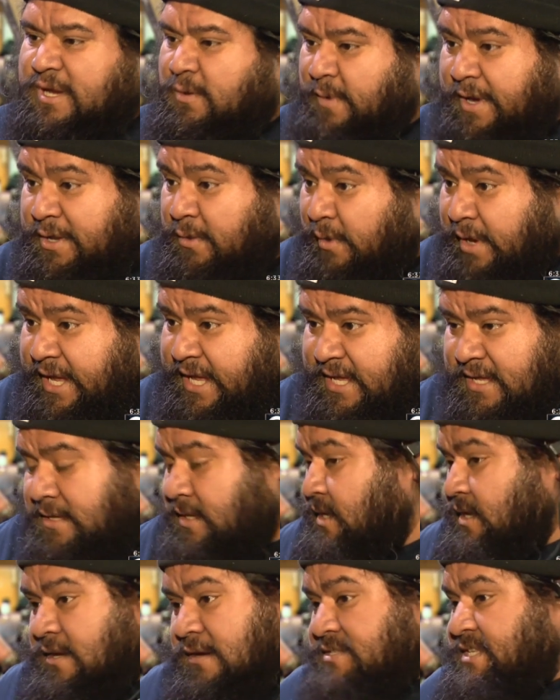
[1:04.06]
on right away,
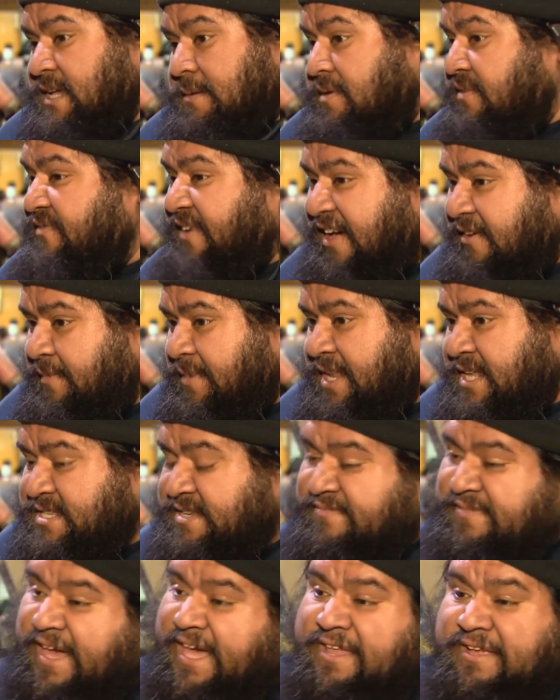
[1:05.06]
it'll take me five
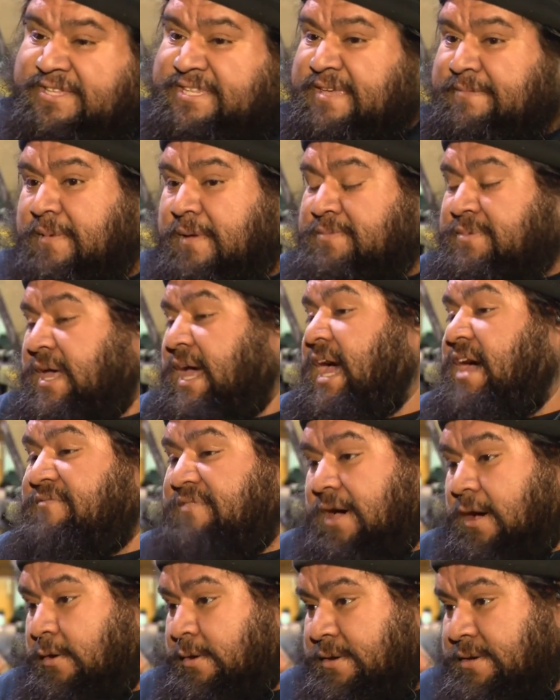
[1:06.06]
minutes. If not, it could take me up to a
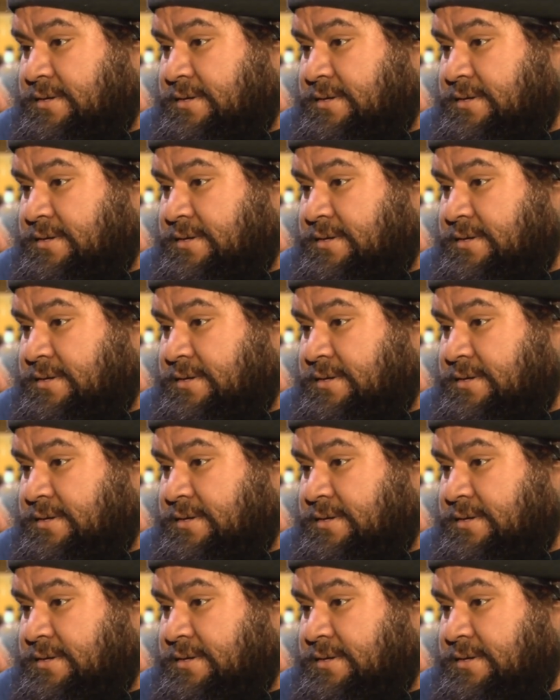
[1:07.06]
half hour.